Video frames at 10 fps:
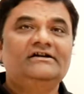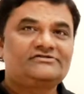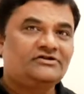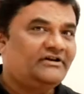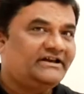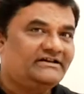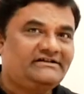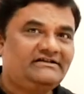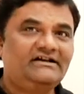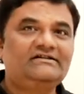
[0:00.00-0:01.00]
So now I can
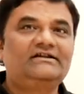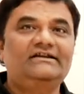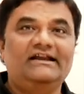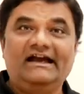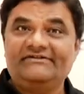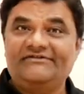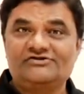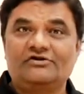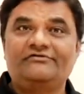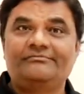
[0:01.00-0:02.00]
say that the
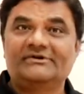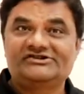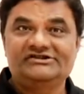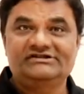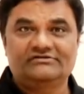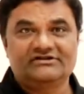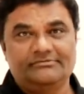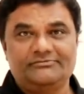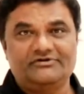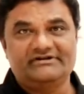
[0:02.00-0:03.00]
language of machine or the
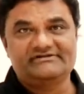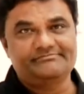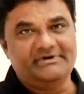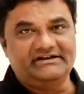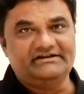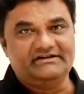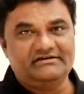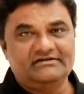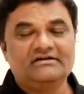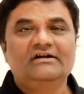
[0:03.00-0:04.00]
computer is binary.